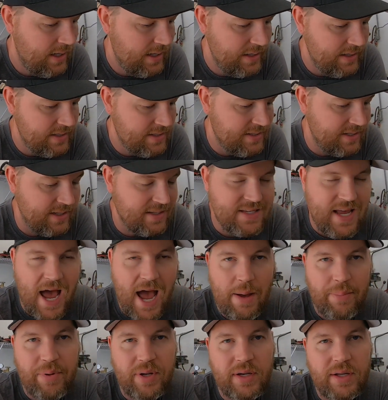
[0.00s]
These things
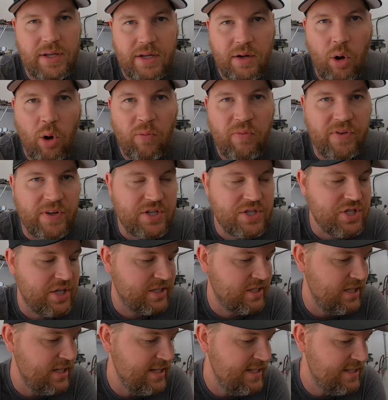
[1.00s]
happen, and hopefully it's
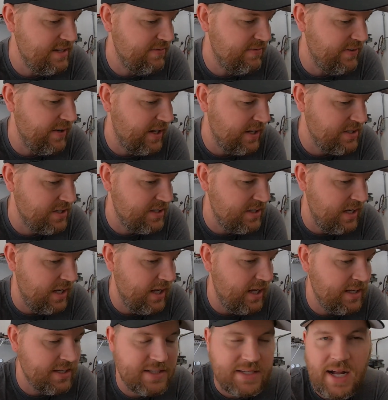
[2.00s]
just an easy fix
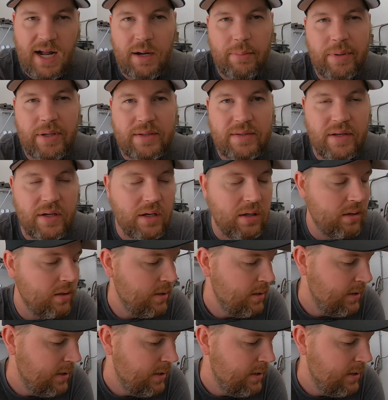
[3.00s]
and it's not a big deal.